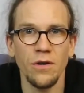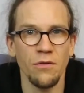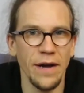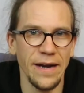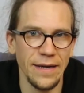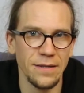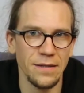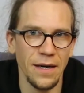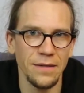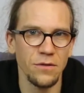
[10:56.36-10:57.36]
great
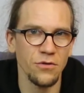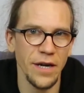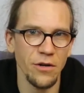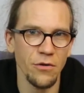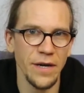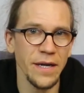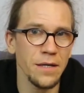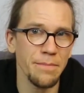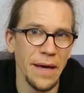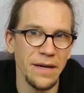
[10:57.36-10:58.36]
exercise to train your
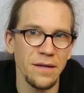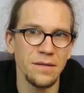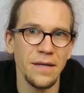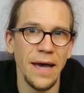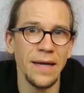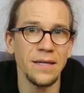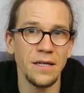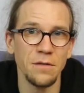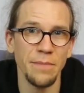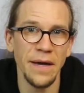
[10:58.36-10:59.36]
independence and
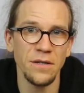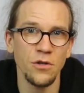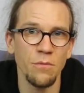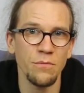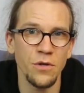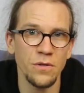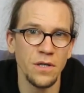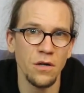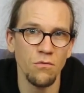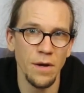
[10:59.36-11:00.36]
expand your
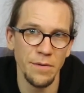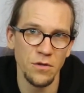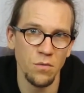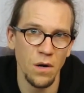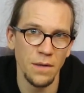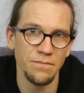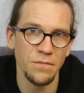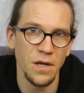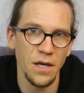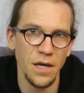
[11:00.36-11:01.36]
musical repertoire.
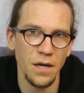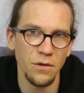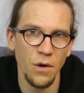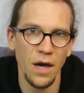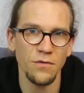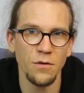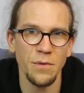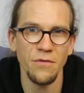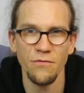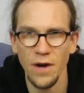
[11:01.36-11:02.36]
Here you have to
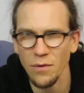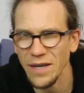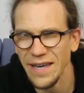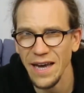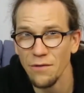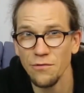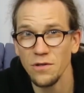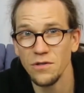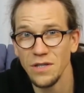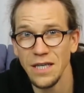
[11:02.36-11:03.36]
very careful
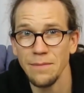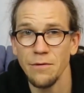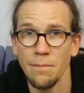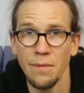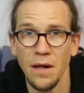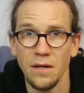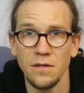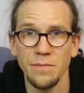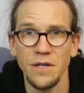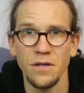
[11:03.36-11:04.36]
to keep your
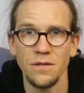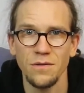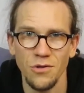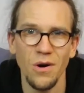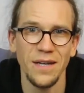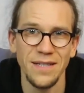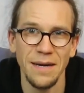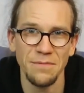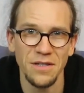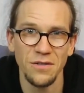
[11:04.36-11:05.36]
pulse because you are
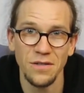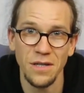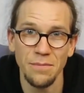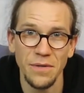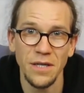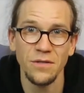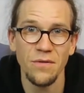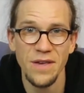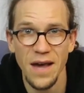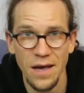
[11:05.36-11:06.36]
tempted to slip into
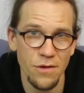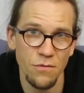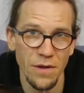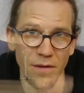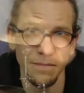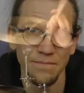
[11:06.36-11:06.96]
the other rhythm.